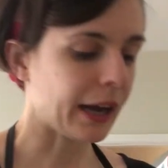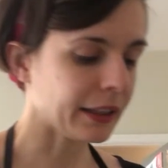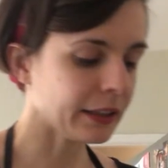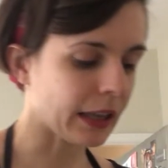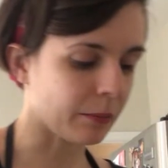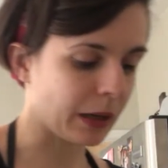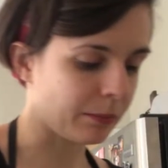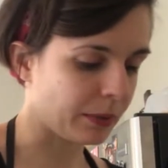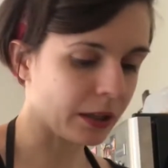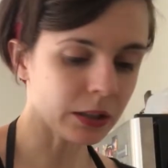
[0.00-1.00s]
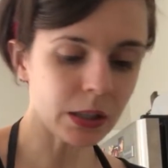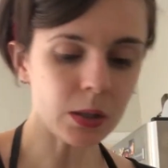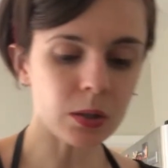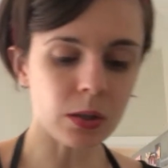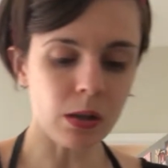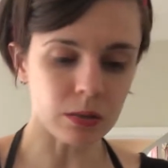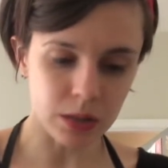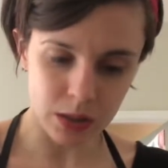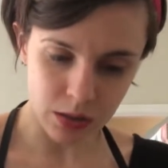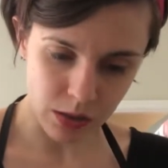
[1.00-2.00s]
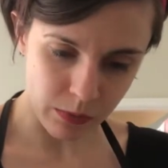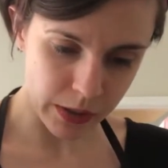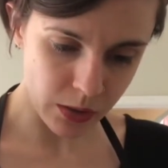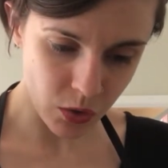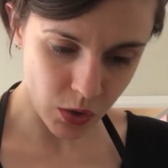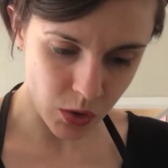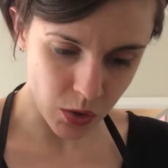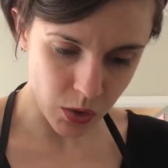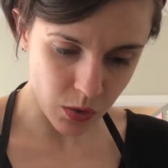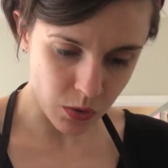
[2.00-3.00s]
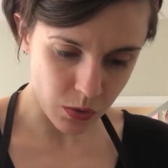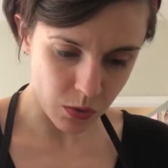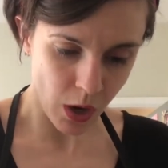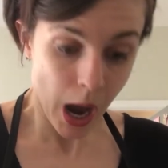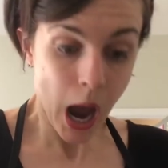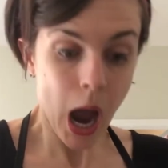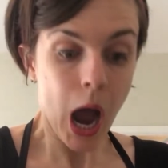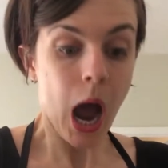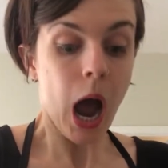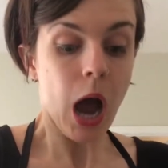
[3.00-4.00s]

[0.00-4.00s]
I think that might be a little salty, so we'll just do, shoot.